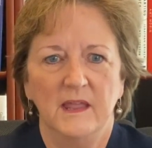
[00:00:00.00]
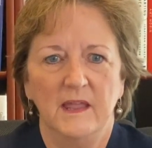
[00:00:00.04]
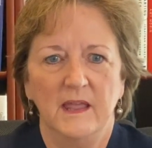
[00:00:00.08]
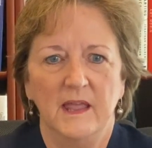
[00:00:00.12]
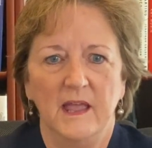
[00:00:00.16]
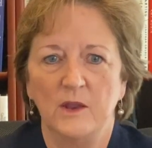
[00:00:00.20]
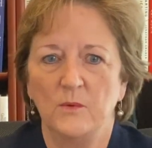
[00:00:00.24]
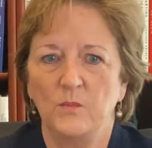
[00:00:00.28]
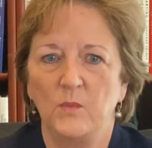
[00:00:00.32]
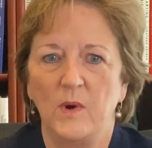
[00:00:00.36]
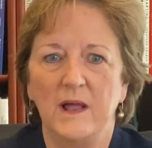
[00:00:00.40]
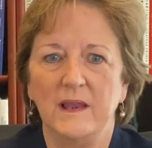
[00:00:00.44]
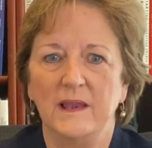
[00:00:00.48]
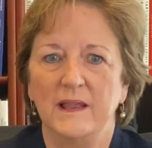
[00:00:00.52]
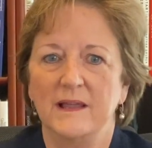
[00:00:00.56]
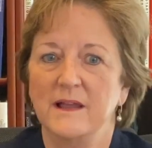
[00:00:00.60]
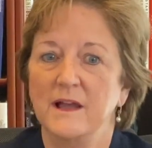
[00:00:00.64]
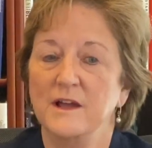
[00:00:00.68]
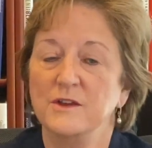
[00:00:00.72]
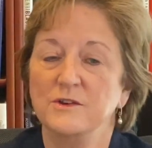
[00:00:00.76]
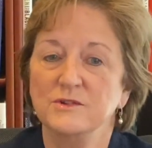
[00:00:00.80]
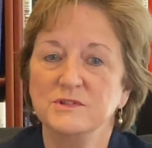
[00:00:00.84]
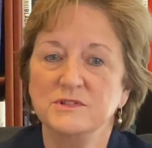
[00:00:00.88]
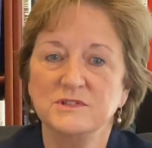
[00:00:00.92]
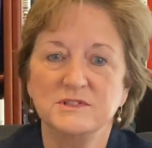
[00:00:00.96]
And while I
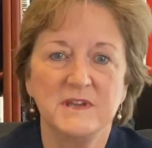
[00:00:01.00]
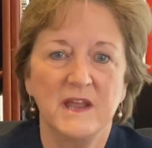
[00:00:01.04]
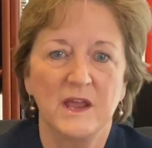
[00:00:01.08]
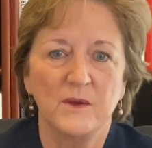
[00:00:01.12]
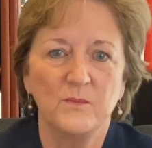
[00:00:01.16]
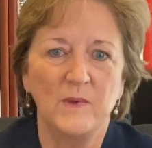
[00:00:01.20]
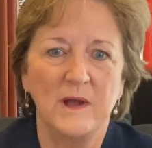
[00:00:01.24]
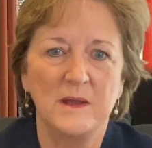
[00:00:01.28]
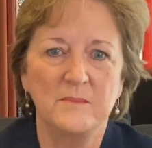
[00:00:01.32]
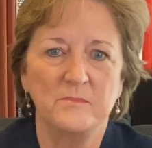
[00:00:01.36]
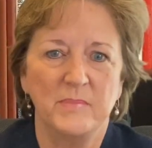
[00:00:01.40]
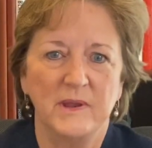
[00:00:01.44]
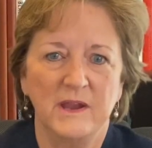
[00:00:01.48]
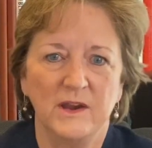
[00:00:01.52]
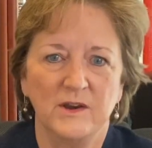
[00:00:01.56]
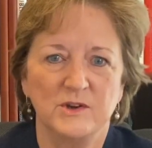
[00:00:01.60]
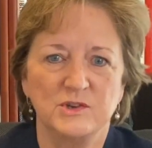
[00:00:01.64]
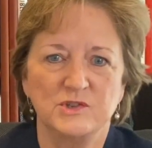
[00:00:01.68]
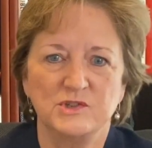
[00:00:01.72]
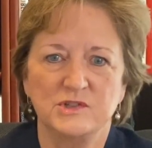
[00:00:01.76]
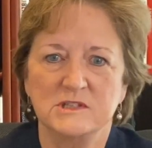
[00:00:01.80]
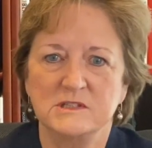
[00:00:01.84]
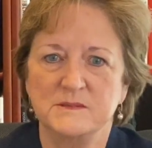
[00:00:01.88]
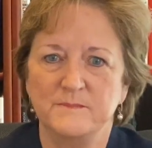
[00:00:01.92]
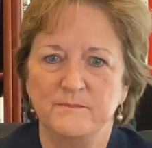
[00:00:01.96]
understand why
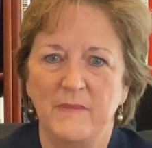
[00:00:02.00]
parishes